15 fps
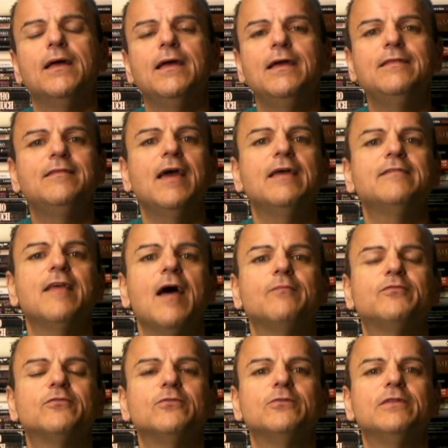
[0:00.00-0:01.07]
he takes
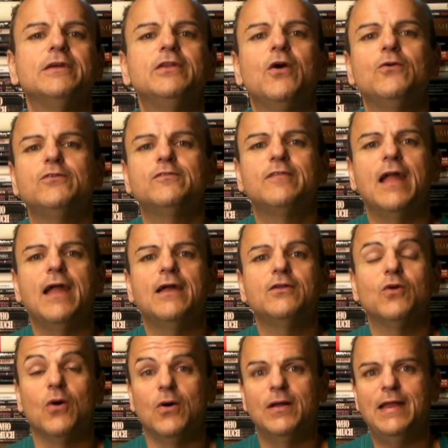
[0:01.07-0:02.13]
absolutely no
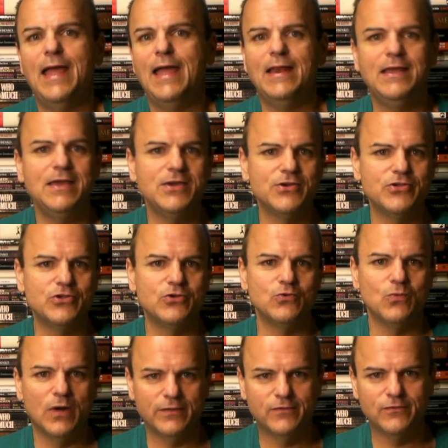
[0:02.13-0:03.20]
stand on any issue
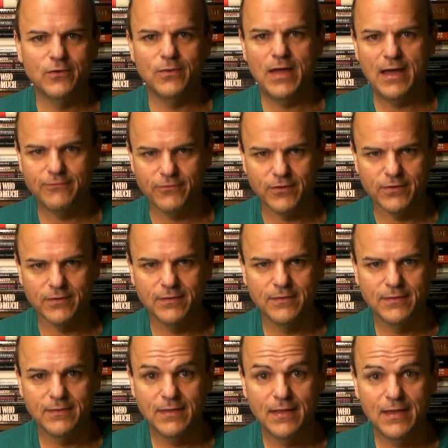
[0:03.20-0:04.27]
whatsoever,
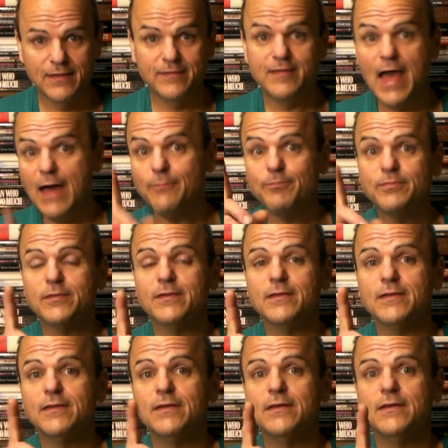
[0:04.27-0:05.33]
except
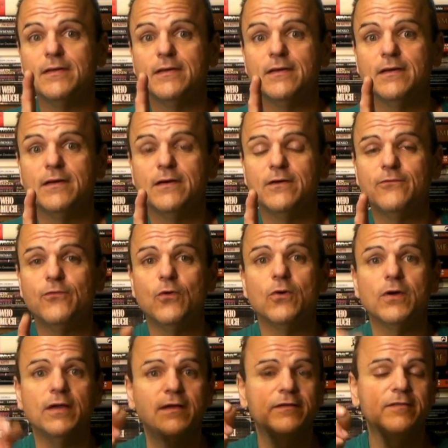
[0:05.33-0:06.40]

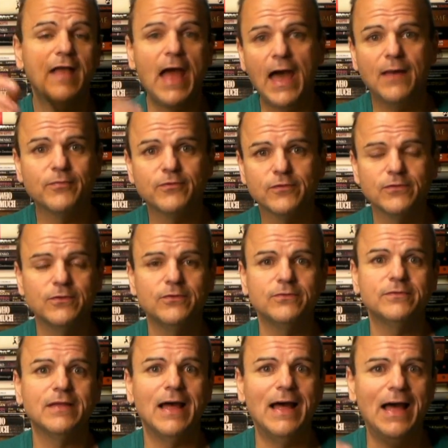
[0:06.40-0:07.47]
for his
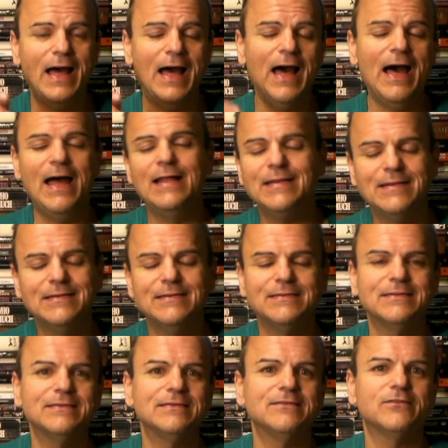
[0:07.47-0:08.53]
absolute
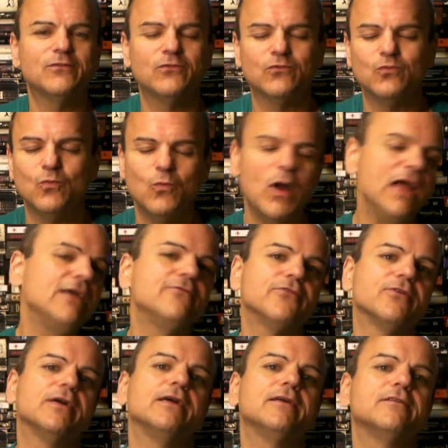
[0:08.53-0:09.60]

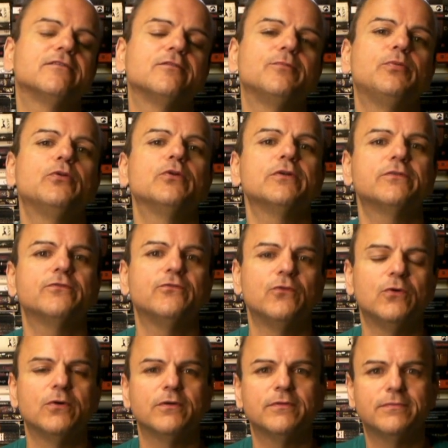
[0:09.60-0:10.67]
unswavering support
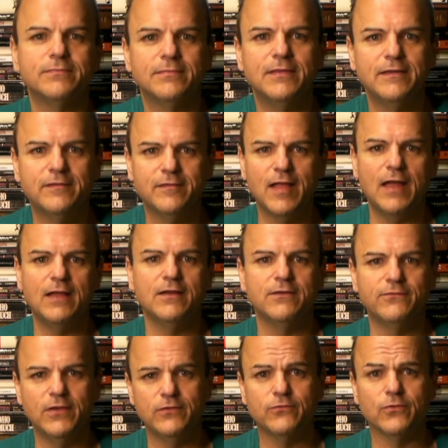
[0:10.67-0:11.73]
for the state
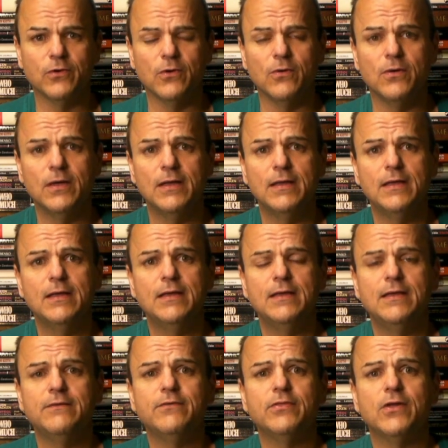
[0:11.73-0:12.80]
of Israel,
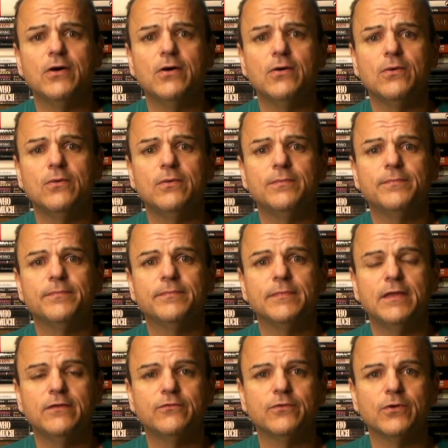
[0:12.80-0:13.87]
even though
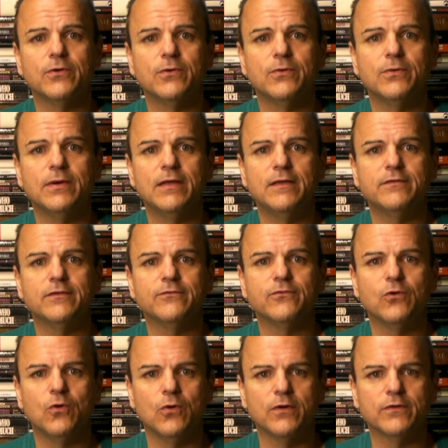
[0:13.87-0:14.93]
Israel is, of
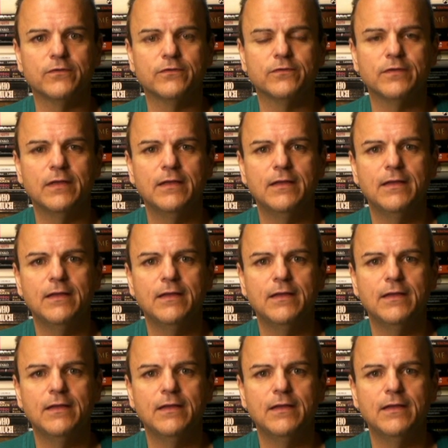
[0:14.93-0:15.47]
course,